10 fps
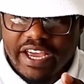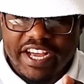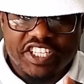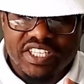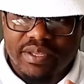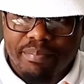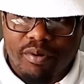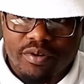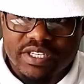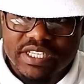Archie the
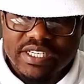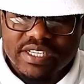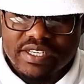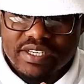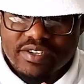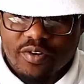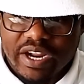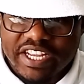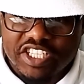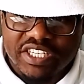Bold, or
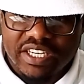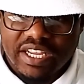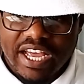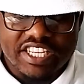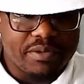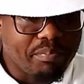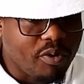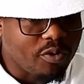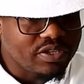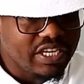Archie
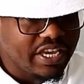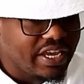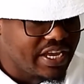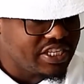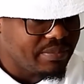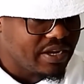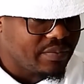Bold. King, Archie man,